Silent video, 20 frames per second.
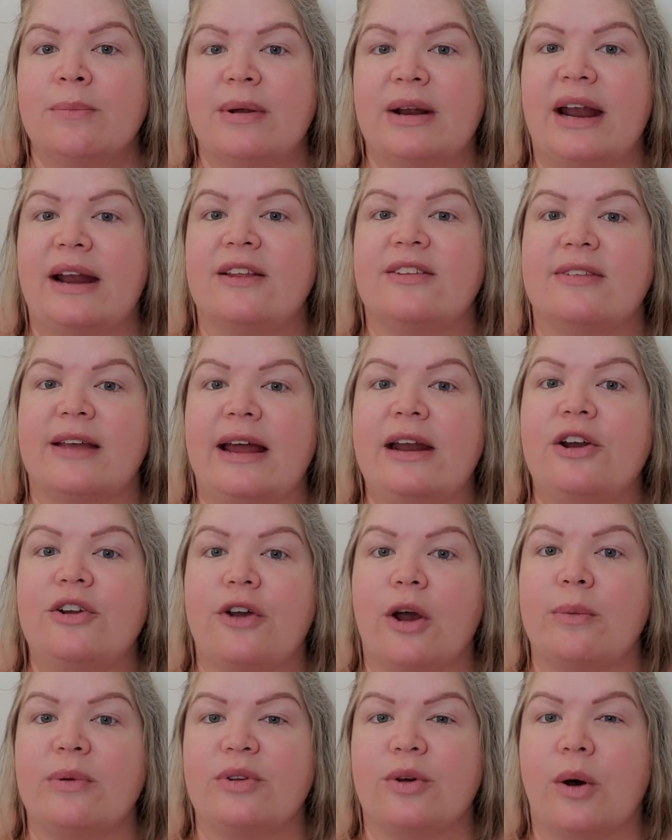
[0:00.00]
But I decided to
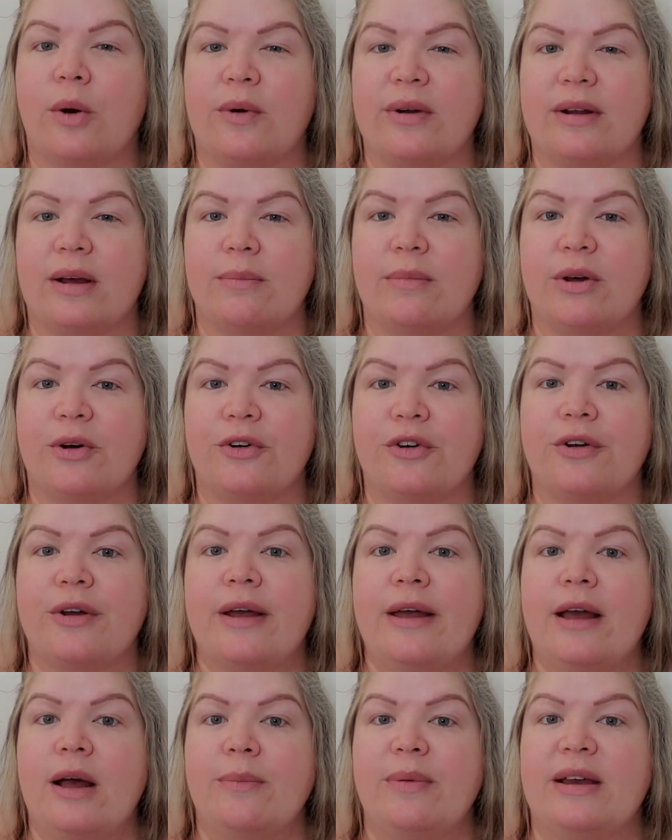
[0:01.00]
go with coconut milk
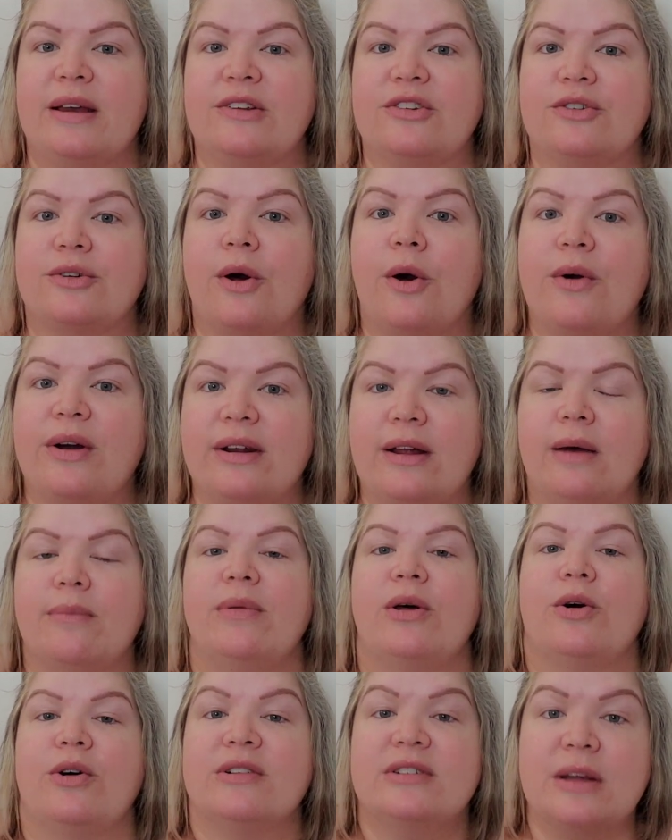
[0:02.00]
because coconut
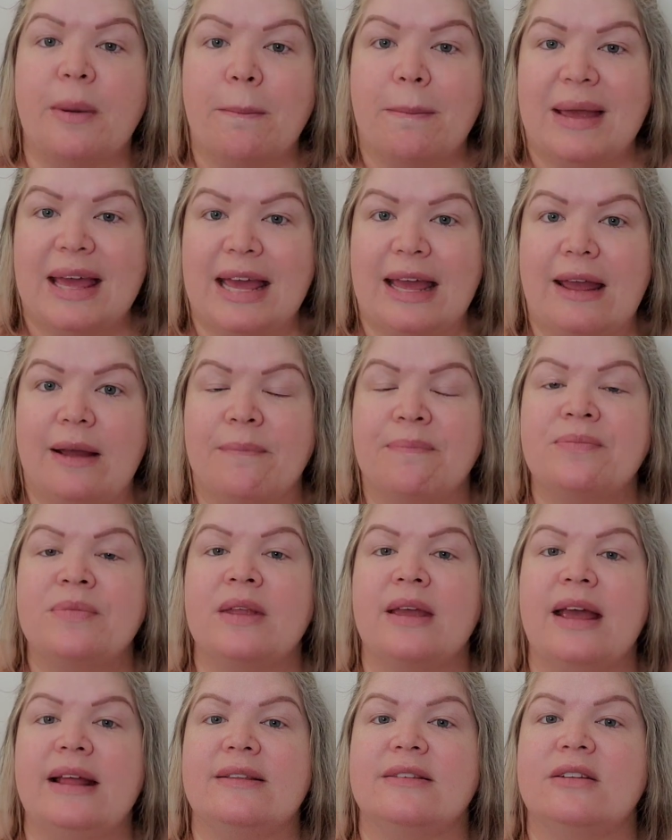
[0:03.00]
milk to me
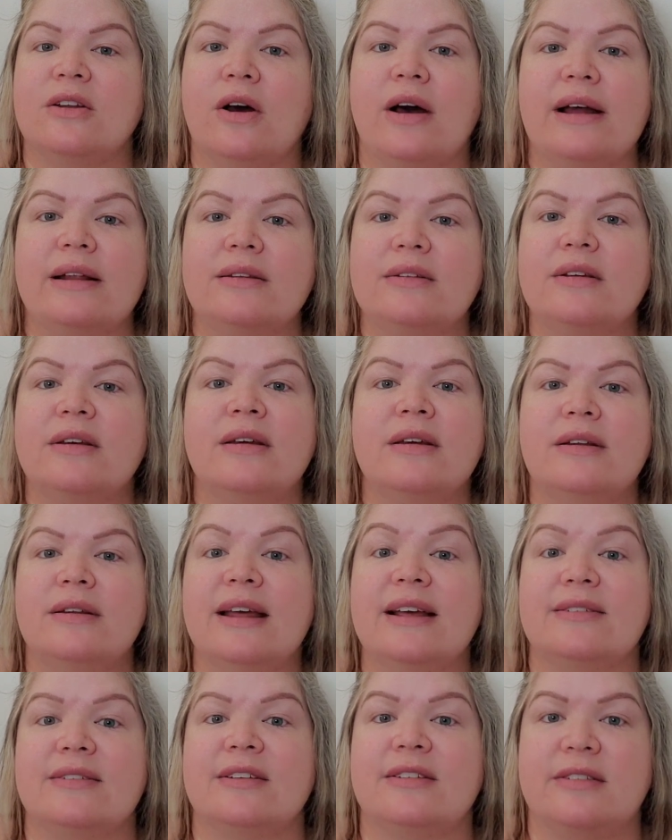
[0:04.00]
it's not
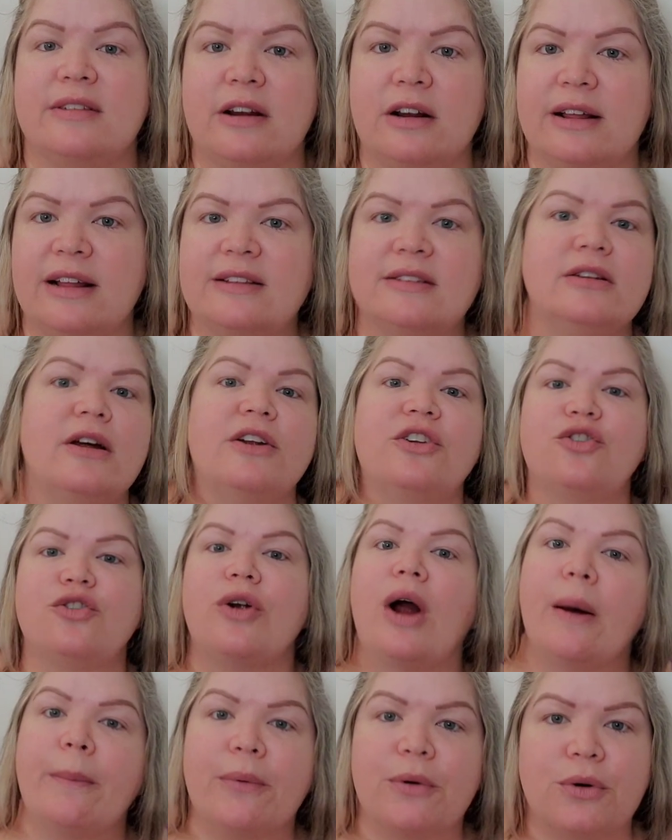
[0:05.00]
necessary it's not
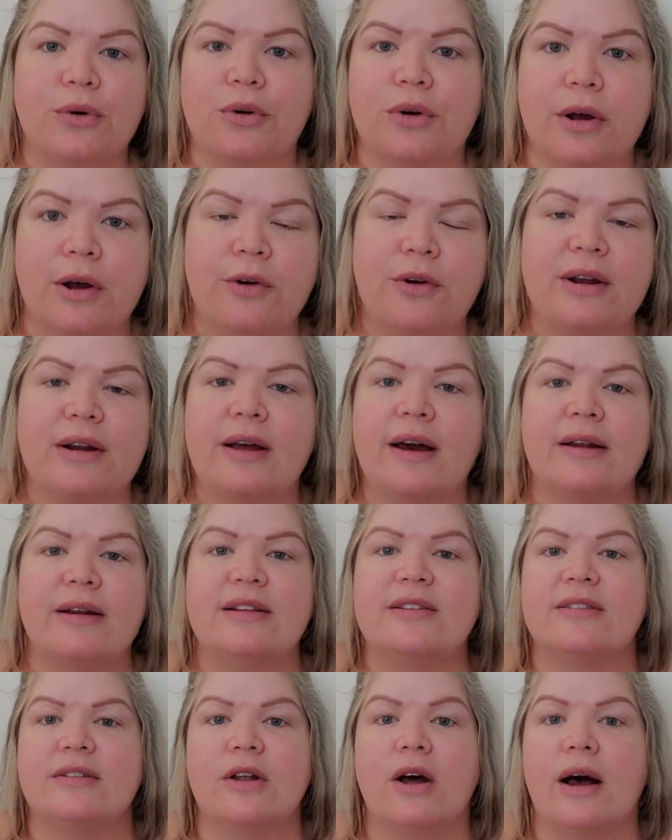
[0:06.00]
tropical coconut
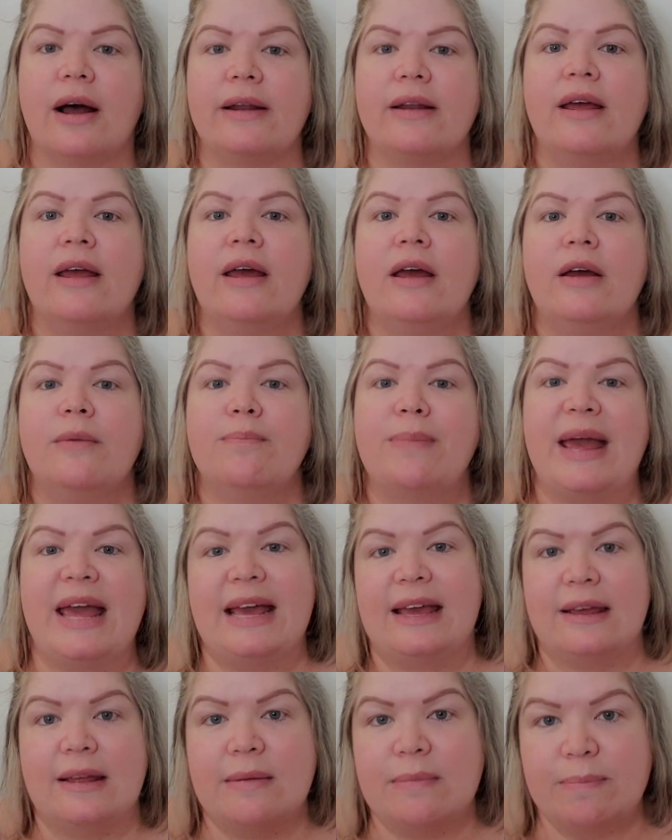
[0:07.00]
it's not
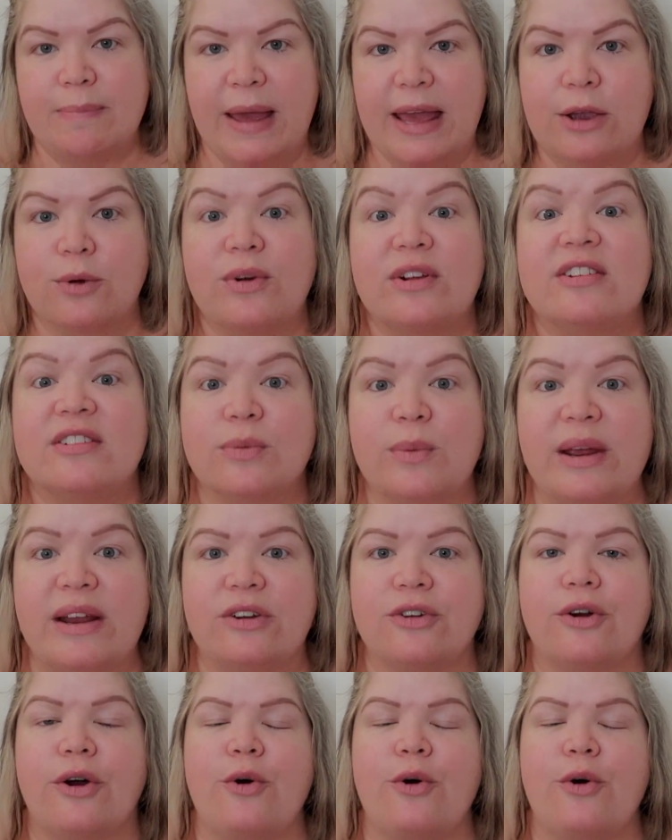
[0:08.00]
bake bakery sweet